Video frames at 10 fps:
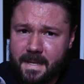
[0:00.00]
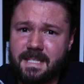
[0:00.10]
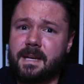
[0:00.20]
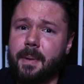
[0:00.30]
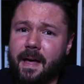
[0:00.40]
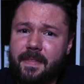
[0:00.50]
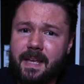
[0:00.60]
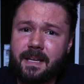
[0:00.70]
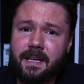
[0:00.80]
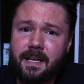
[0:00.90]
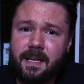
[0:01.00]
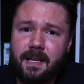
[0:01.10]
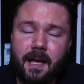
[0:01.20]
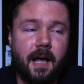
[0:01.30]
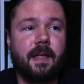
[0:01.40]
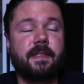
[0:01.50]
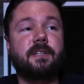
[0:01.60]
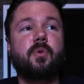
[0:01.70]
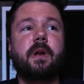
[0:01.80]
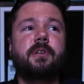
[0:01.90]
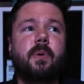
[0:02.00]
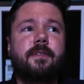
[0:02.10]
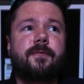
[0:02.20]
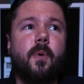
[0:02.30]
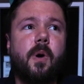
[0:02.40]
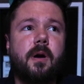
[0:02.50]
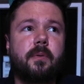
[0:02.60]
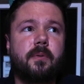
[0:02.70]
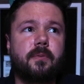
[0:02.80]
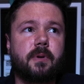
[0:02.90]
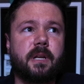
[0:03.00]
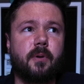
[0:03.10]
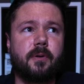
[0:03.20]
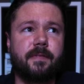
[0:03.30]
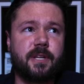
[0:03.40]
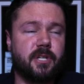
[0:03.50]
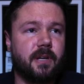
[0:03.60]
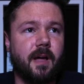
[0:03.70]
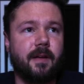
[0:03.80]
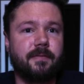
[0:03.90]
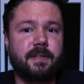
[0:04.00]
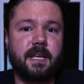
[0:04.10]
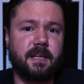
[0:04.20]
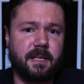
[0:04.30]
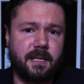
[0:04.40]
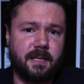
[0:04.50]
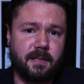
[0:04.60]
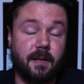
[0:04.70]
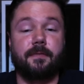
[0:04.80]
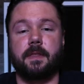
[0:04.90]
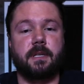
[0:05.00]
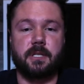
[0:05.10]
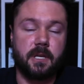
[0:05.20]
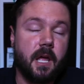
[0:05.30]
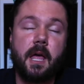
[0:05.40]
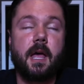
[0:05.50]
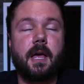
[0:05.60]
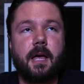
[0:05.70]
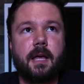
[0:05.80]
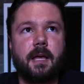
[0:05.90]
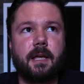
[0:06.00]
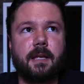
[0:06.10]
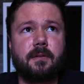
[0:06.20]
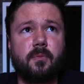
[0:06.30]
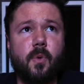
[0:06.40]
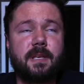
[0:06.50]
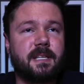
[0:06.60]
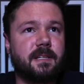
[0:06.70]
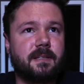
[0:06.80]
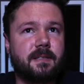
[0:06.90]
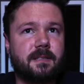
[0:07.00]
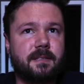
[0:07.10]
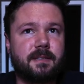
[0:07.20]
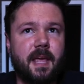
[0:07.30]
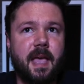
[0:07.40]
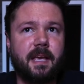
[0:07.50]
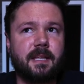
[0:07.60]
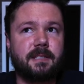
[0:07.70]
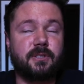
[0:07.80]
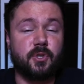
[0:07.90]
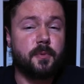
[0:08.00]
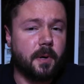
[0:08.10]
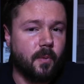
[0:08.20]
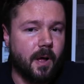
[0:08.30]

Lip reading: Is it a bad thing? The 2024, revision of the D&D, 5th edition wasn't taken super